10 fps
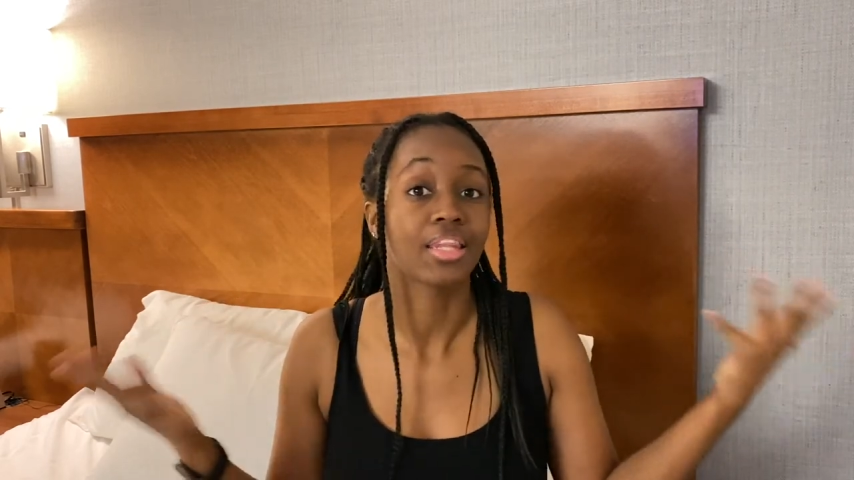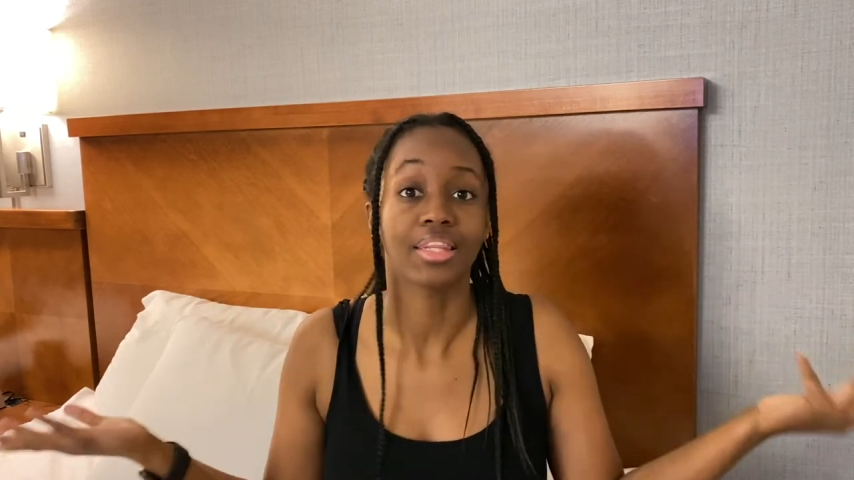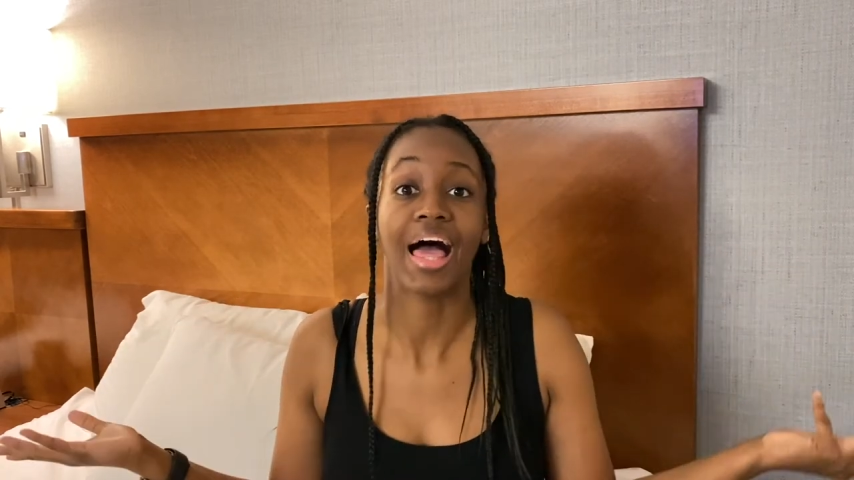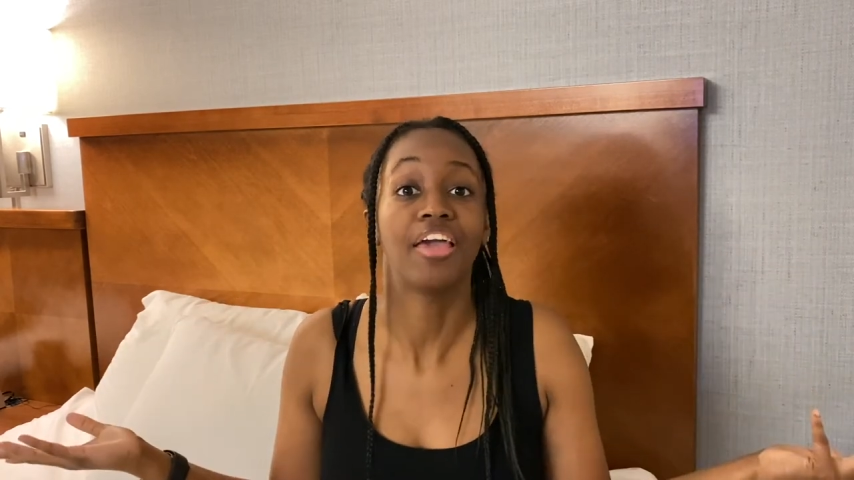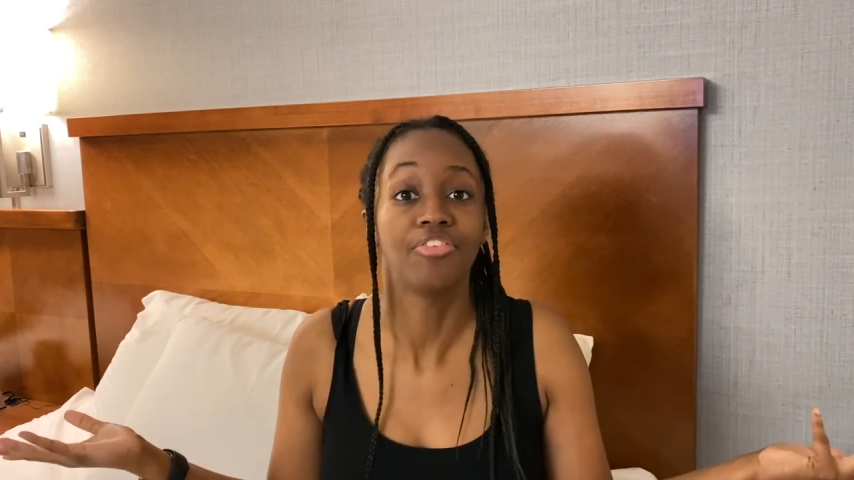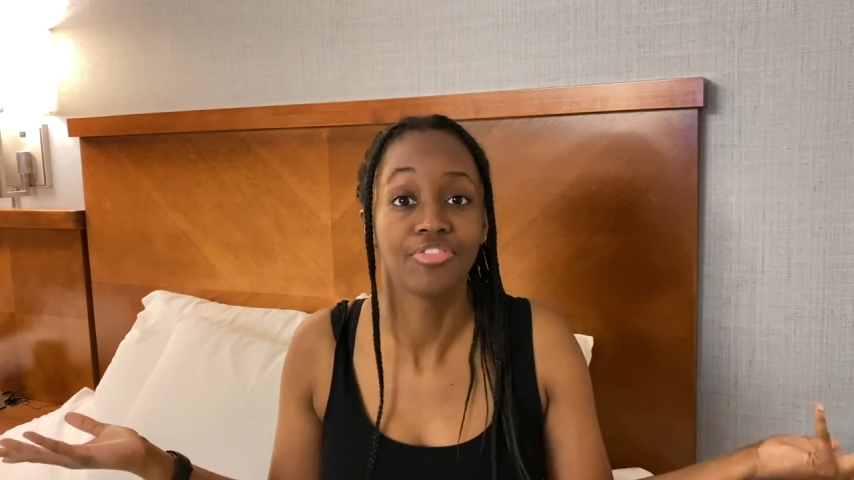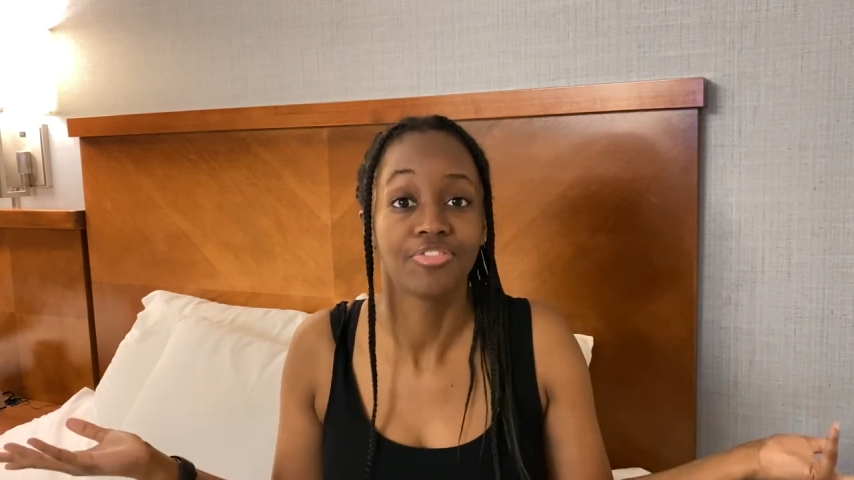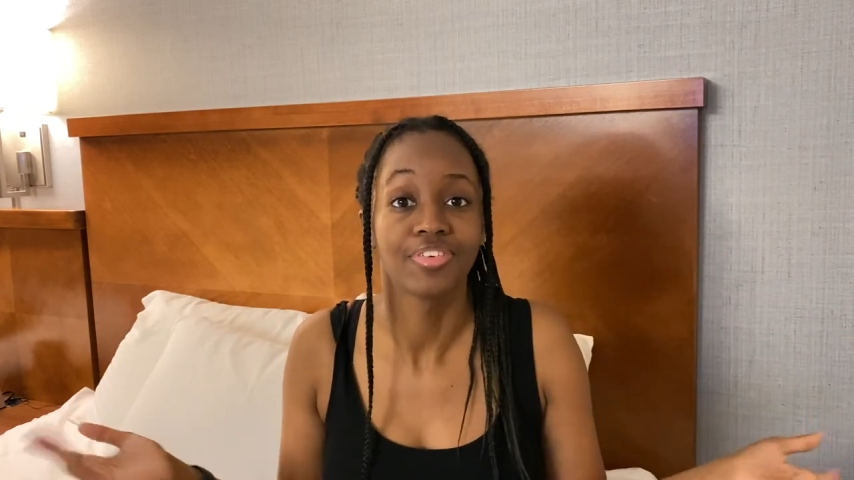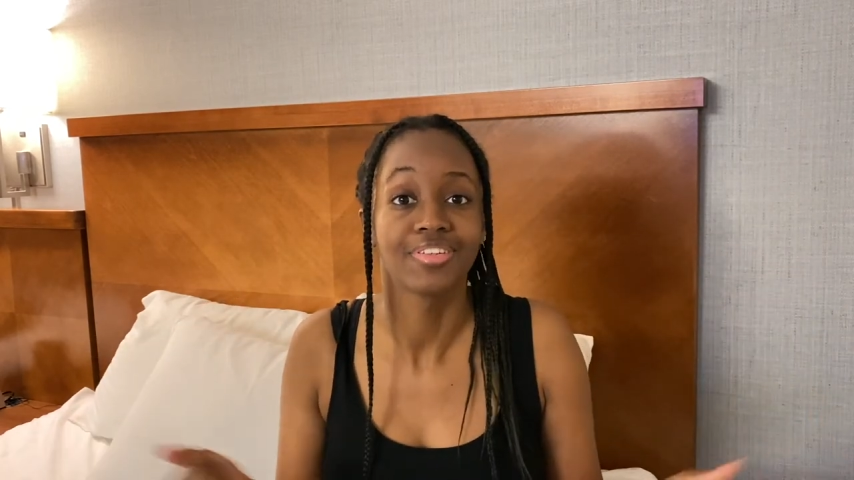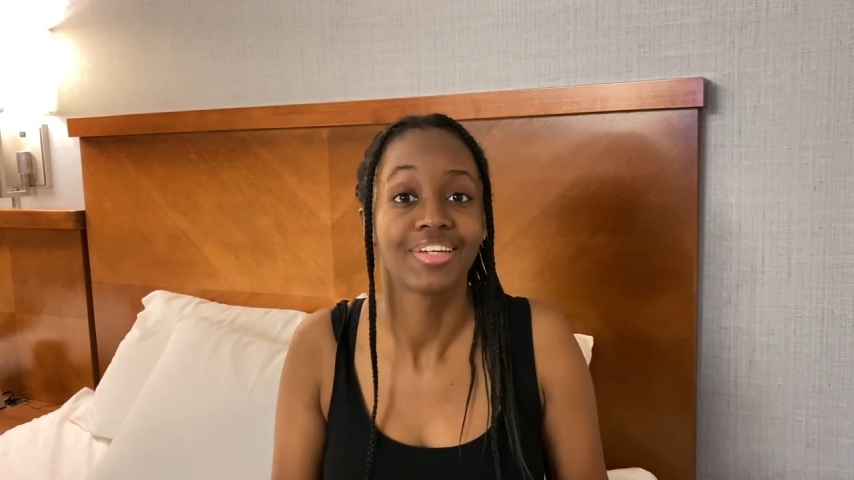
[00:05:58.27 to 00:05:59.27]

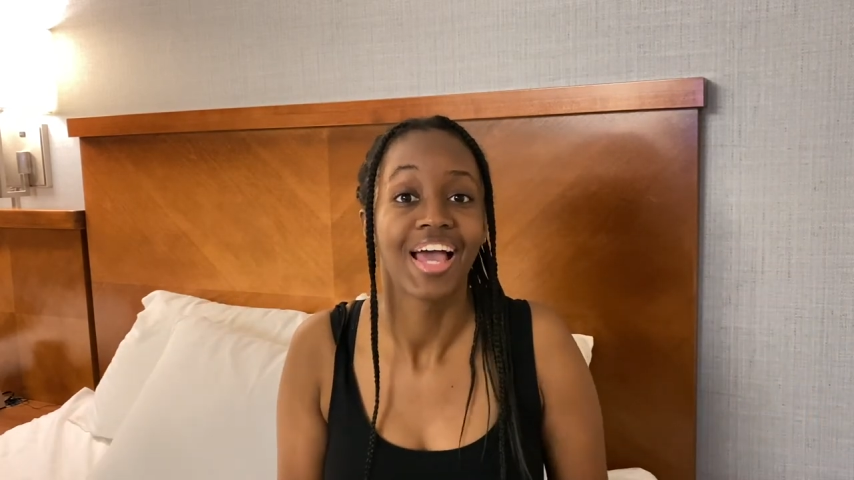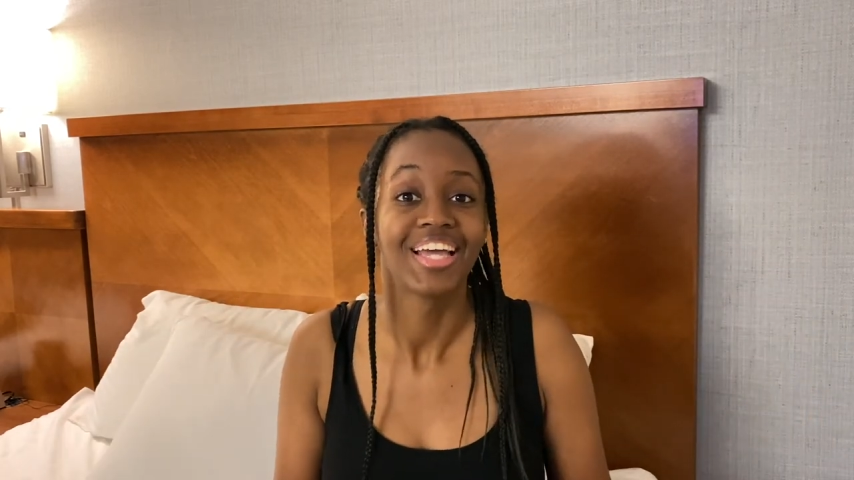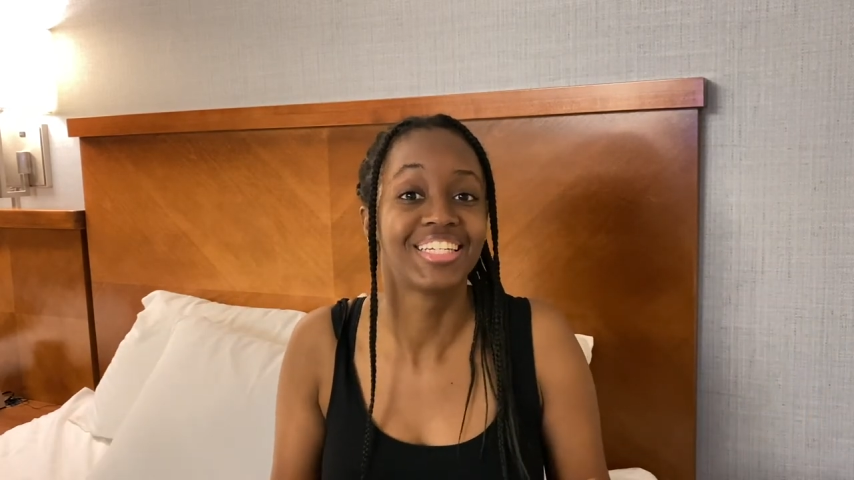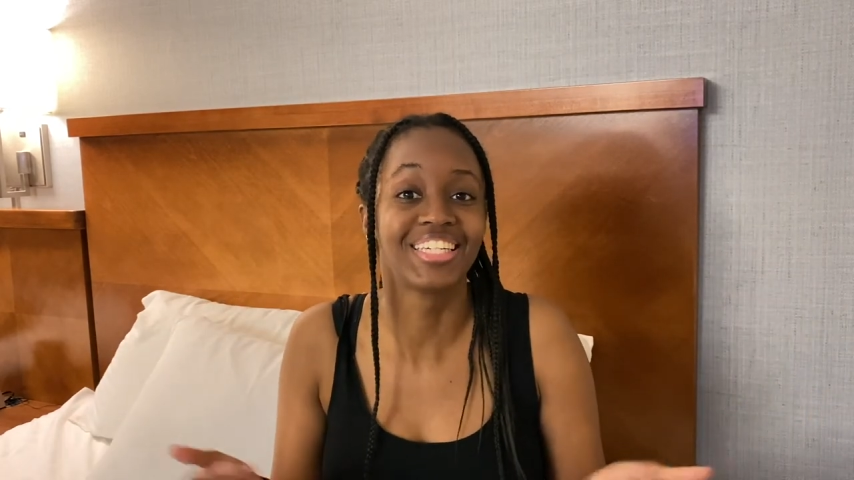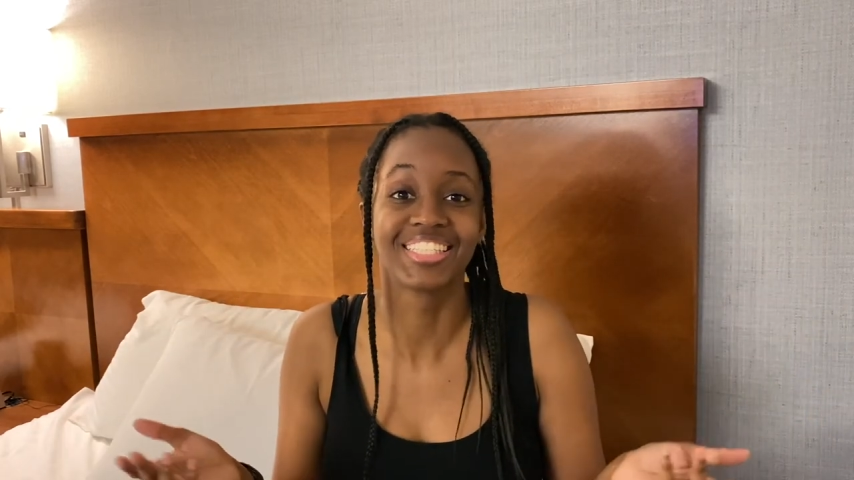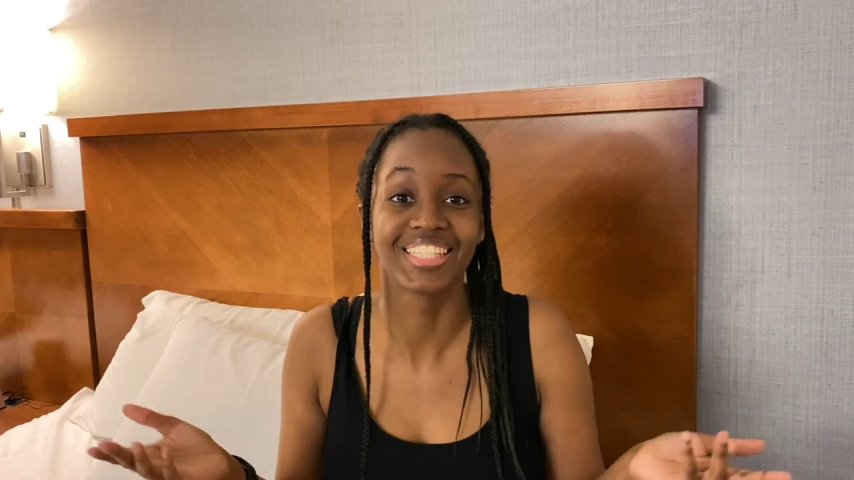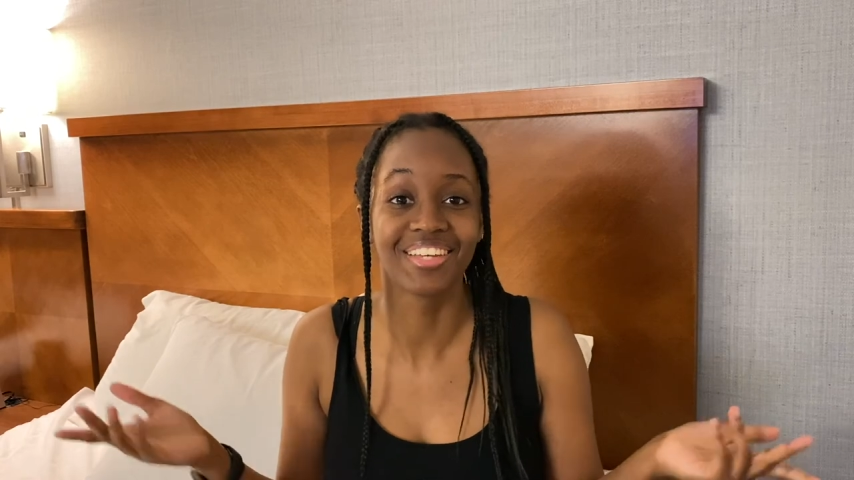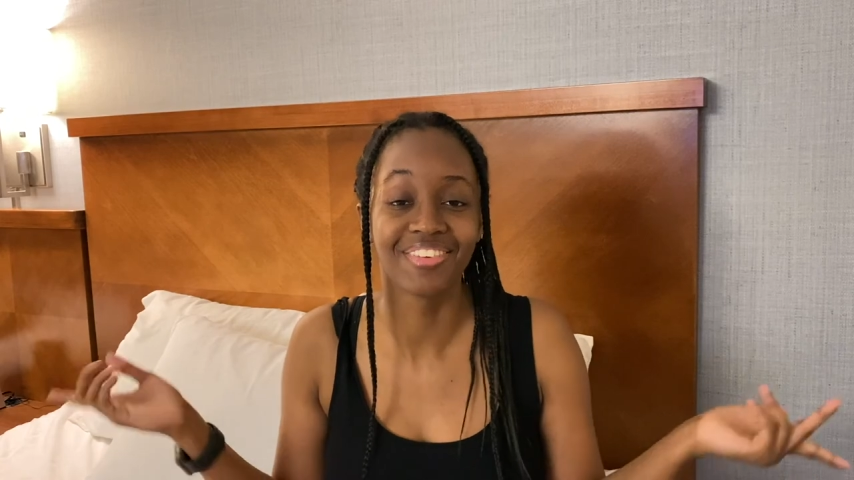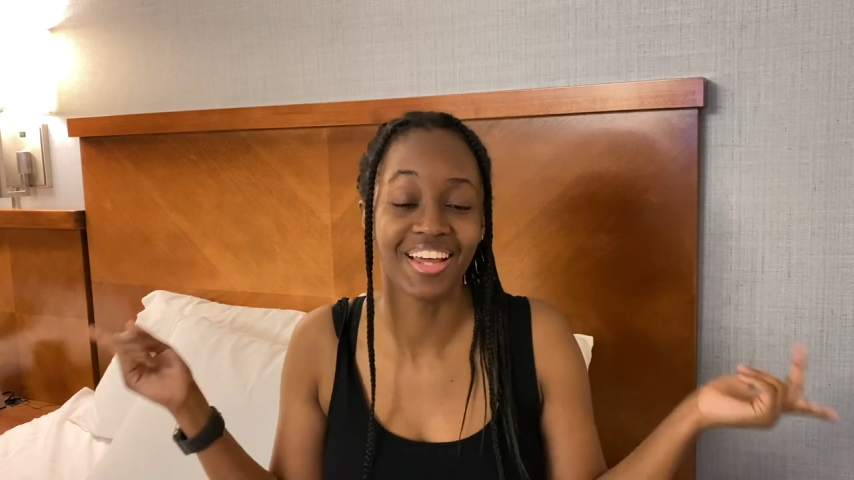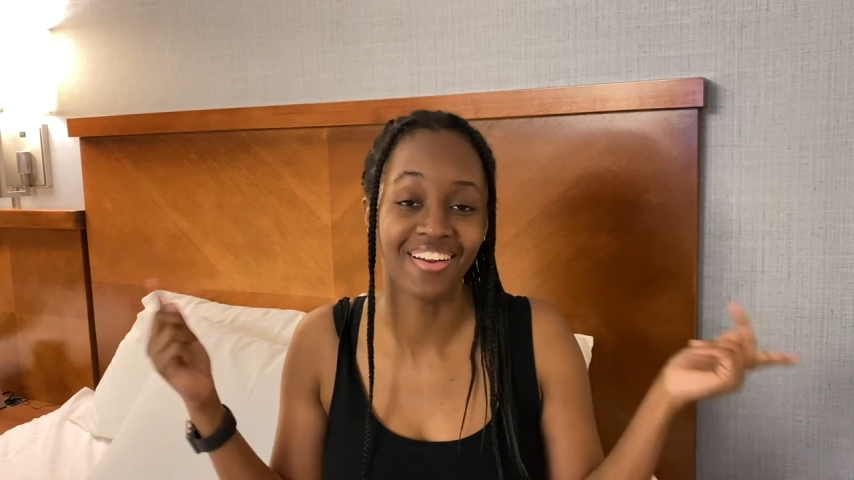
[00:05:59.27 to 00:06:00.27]
life. Just
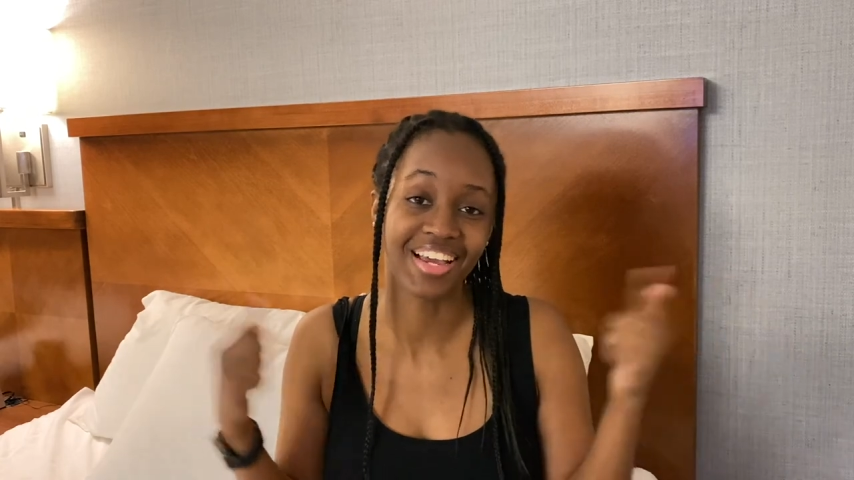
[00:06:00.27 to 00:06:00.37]
leave it down